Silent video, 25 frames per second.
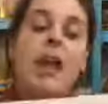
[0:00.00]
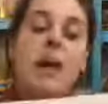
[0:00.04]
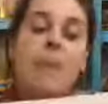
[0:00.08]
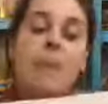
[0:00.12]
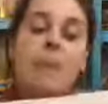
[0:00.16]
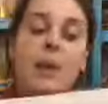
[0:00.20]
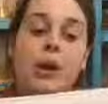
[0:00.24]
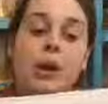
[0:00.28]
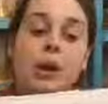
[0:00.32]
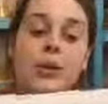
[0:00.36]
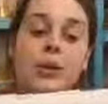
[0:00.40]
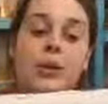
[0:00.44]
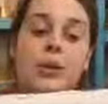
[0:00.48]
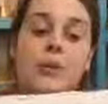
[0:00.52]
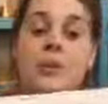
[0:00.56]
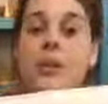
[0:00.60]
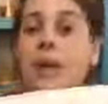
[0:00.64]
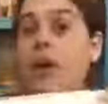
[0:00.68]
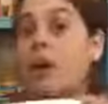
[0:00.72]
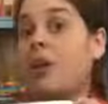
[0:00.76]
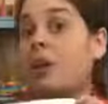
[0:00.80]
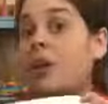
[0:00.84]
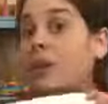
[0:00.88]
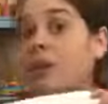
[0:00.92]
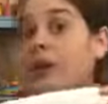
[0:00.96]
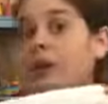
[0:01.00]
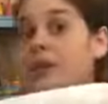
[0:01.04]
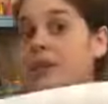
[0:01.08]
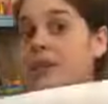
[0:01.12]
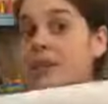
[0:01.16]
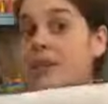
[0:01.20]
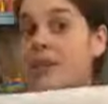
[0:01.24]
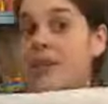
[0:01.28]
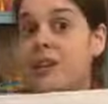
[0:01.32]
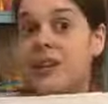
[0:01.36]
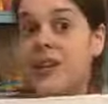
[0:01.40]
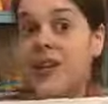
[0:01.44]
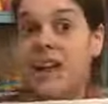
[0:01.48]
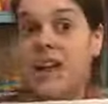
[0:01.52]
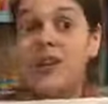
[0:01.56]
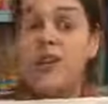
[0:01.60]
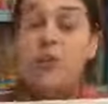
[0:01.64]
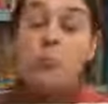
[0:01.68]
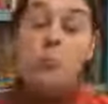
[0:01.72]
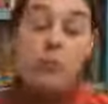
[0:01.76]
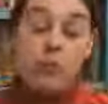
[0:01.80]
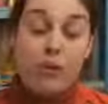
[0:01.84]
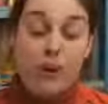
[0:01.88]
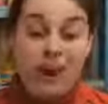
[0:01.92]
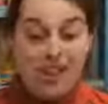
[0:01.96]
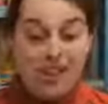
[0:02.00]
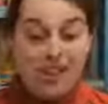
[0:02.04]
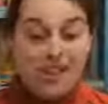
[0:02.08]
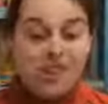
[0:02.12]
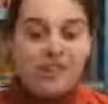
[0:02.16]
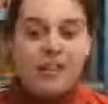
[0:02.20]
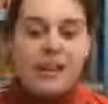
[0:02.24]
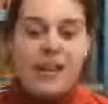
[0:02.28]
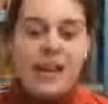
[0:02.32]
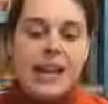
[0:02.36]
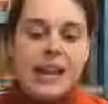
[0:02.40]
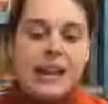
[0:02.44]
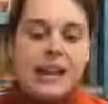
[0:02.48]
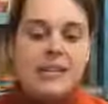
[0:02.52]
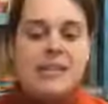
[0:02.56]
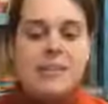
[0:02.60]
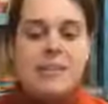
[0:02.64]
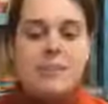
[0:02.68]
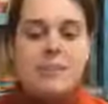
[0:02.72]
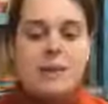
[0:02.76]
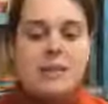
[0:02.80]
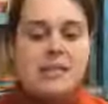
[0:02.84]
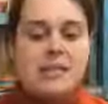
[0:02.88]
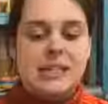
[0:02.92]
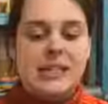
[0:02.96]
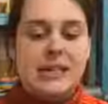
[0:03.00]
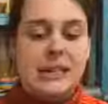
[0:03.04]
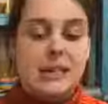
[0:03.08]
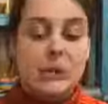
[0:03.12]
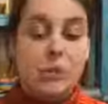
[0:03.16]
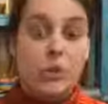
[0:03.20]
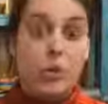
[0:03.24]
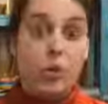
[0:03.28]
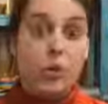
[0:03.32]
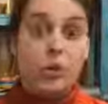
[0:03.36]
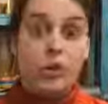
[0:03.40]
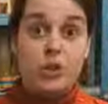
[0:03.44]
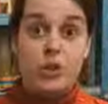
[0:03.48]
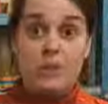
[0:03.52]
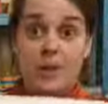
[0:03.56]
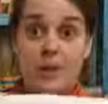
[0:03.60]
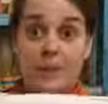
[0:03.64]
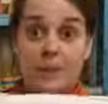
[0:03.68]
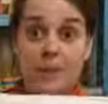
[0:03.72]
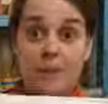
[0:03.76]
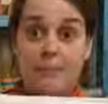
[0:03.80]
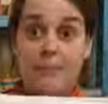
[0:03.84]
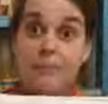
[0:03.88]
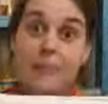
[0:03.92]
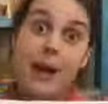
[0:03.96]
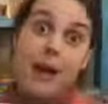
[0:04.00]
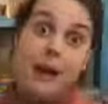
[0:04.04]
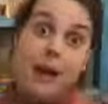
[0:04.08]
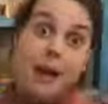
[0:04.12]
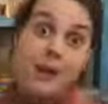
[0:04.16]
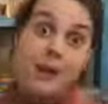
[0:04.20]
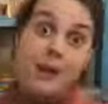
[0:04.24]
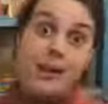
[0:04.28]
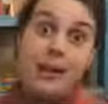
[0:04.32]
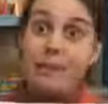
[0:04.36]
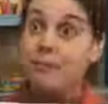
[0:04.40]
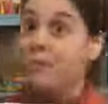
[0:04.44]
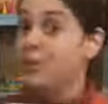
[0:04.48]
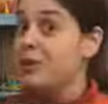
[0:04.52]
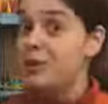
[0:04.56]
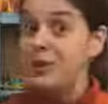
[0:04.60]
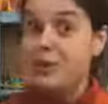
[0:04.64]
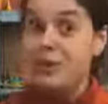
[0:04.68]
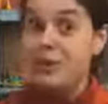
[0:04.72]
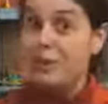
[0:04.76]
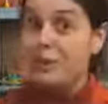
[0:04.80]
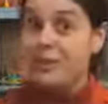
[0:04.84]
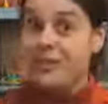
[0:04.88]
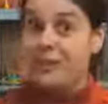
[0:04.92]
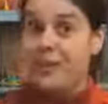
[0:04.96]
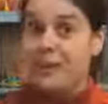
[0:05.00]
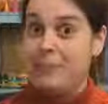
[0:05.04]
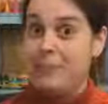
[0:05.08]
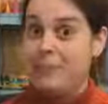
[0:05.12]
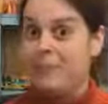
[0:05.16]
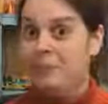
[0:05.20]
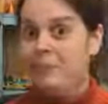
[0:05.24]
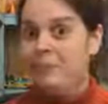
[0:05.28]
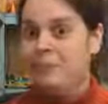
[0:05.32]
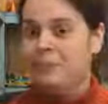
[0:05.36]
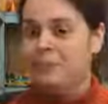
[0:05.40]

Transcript: because otherwise you can get compression leaks and basically the water squeezes back out again, which you don't want to happen.